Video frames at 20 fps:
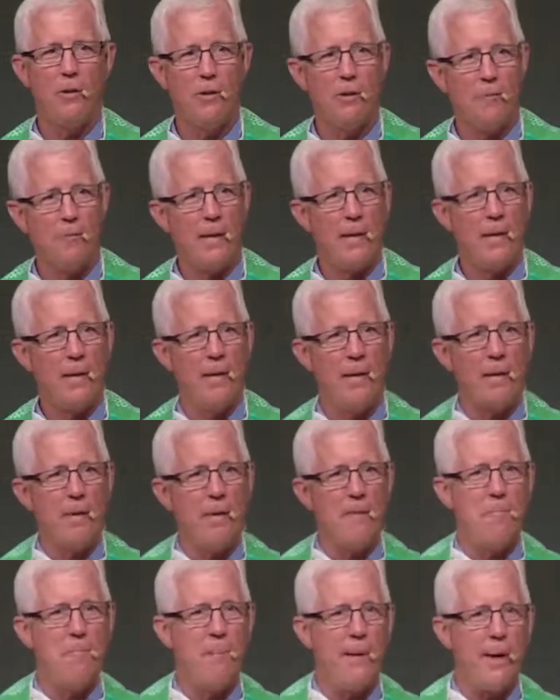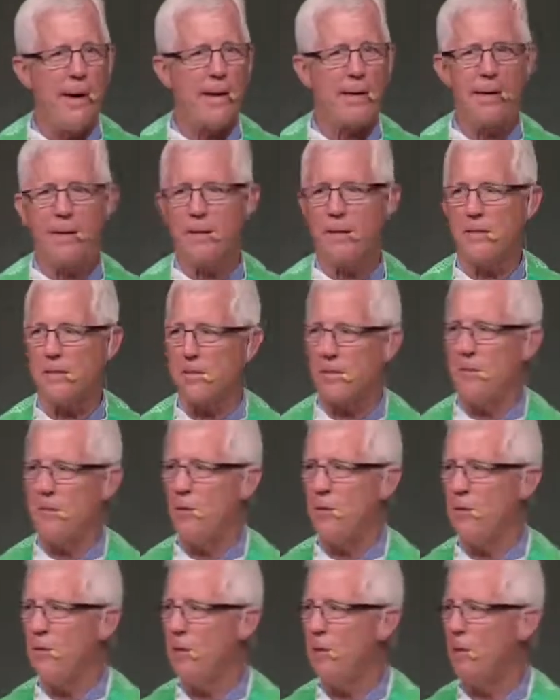you're making an impact in this
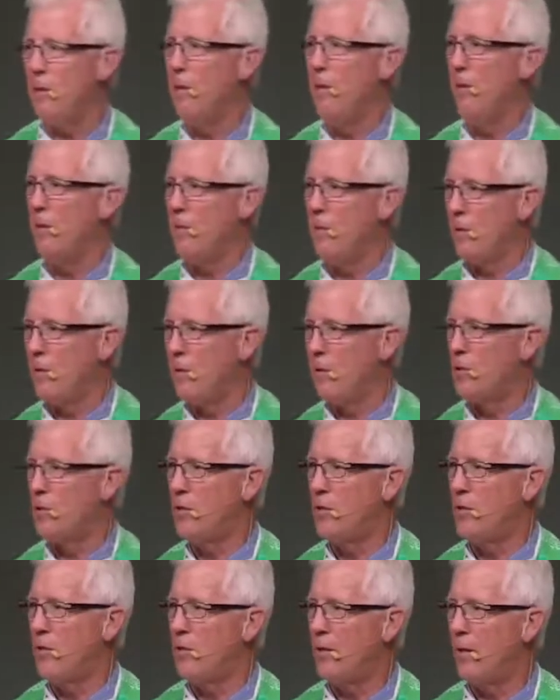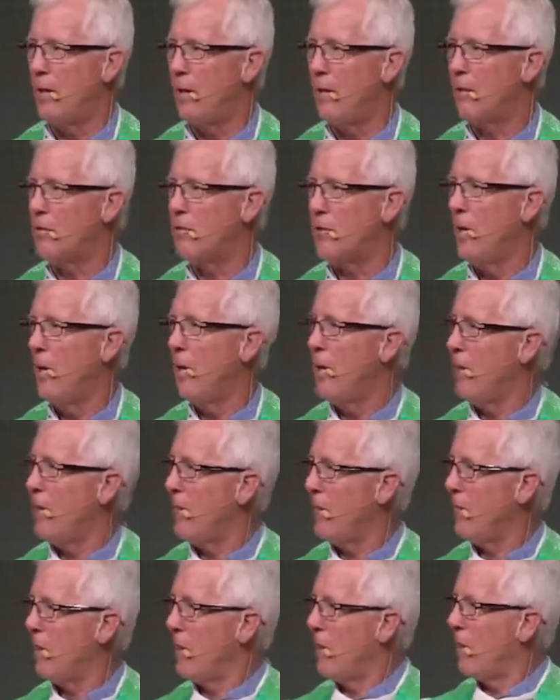community through the use of your talents, and you
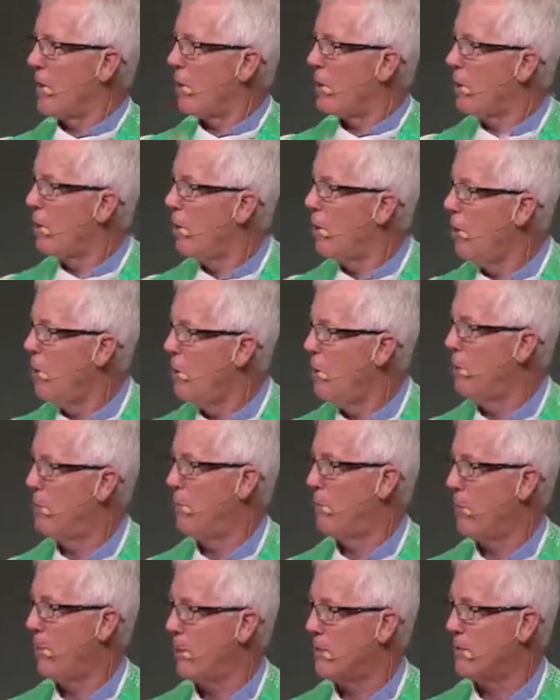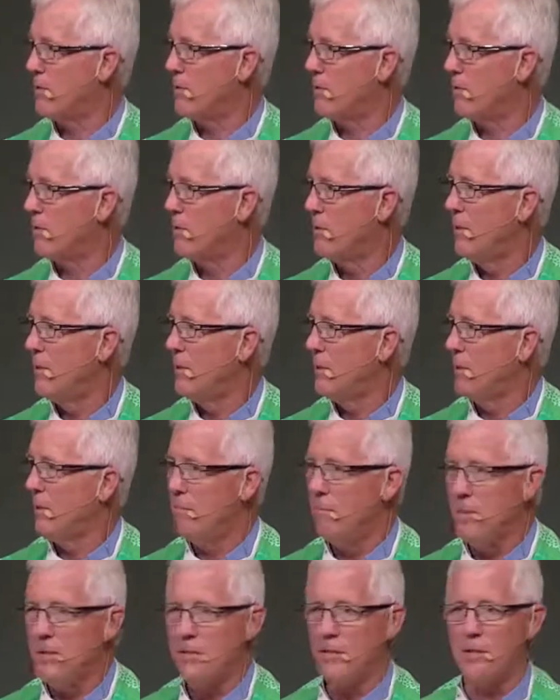have a global presence
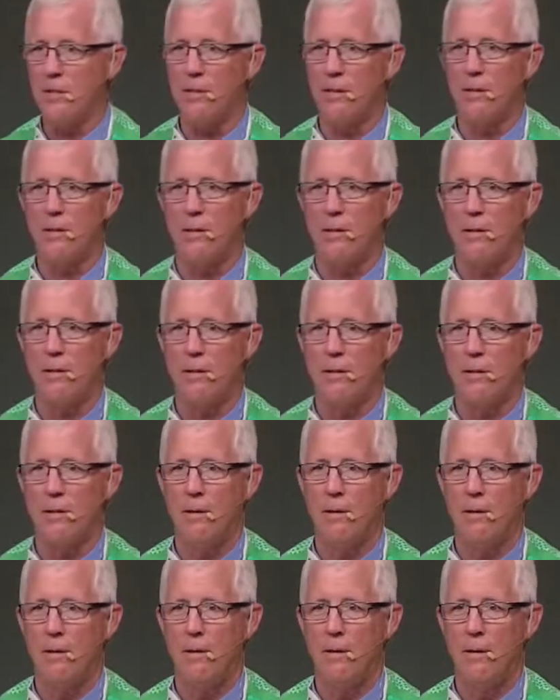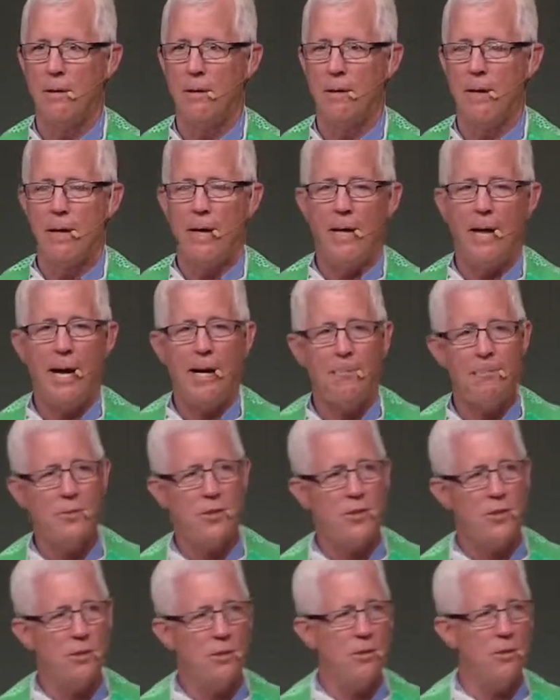in mission. And I'm
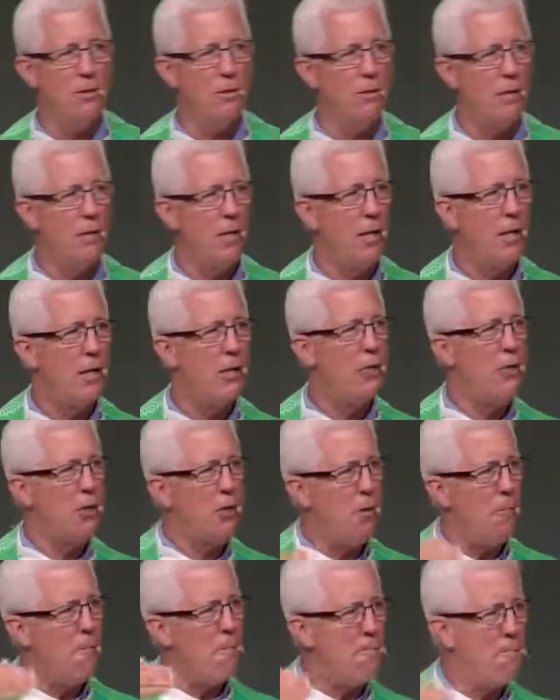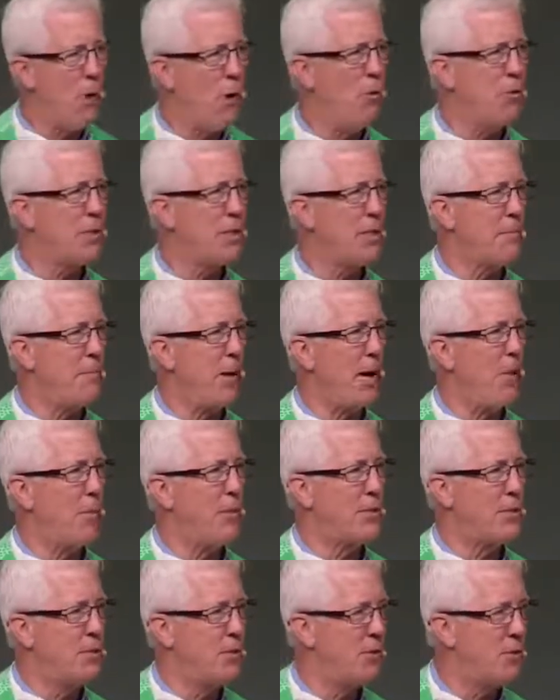sure you don't boast about
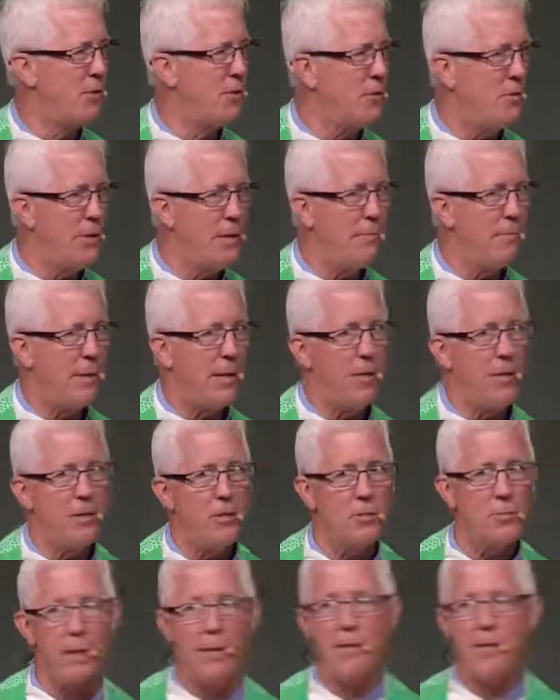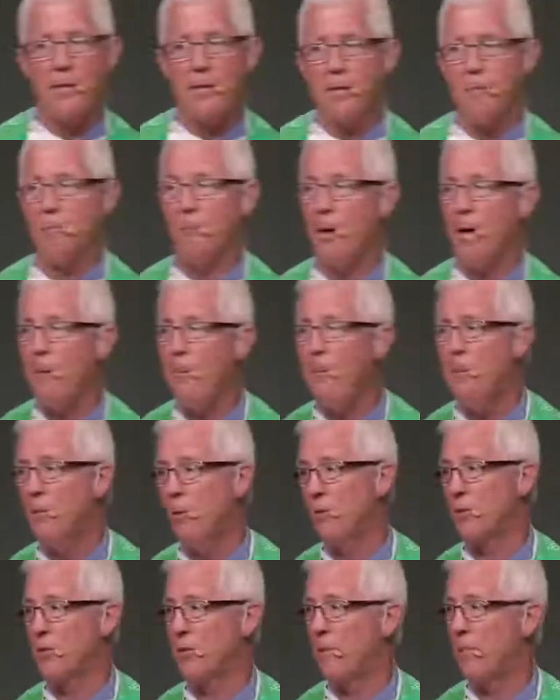what you're doing, but here's what I think you probably
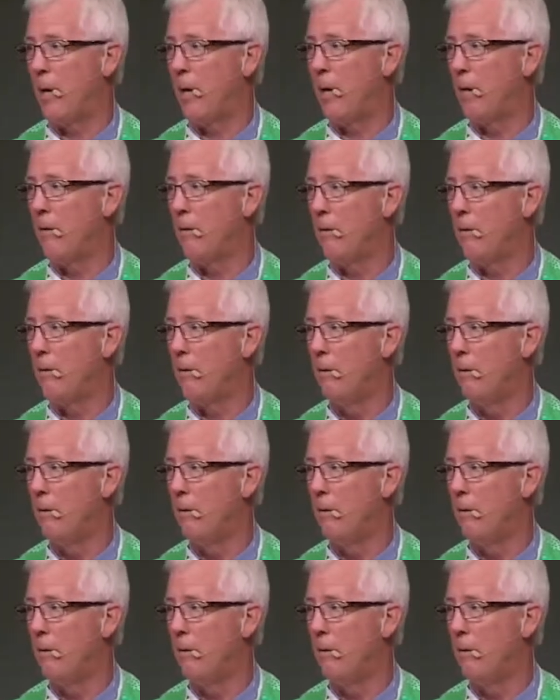boast about.